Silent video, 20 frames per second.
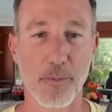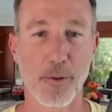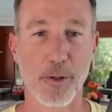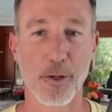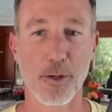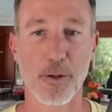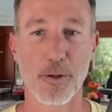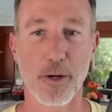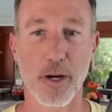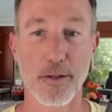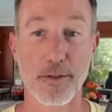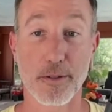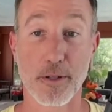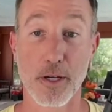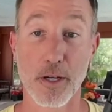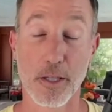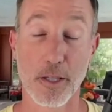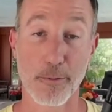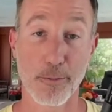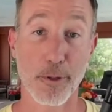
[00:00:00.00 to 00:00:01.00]
What are your thoughts?
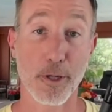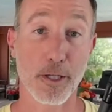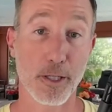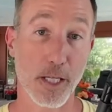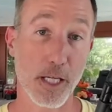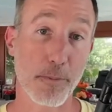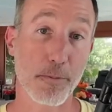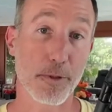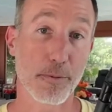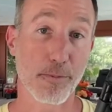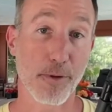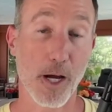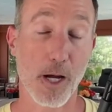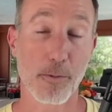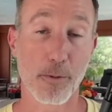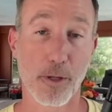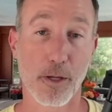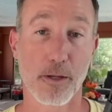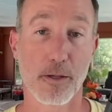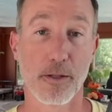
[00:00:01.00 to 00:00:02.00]
They're going to keep it,
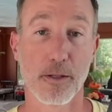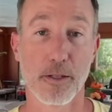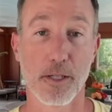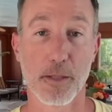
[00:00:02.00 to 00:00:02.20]
probably.